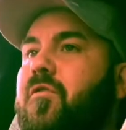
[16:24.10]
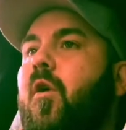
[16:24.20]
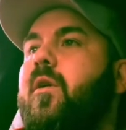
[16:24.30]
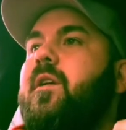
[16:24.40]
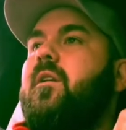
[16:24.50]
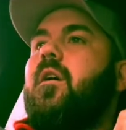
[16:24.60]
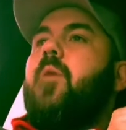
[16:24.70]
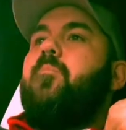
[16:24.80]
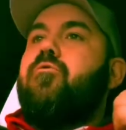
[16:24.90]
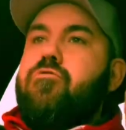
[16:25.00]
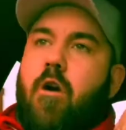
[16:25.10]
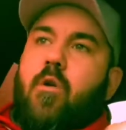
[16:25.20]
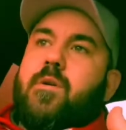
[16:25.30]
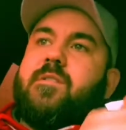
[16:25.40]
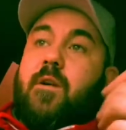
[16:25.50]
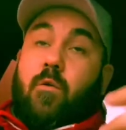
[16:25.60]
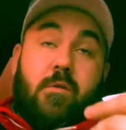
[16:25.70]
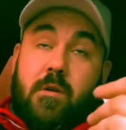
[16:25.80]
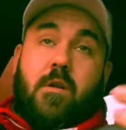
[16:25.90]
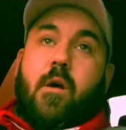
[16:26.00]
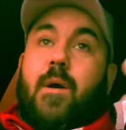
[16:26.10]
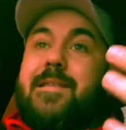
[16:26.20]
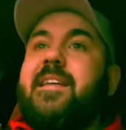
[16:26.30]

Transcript: find a pro, a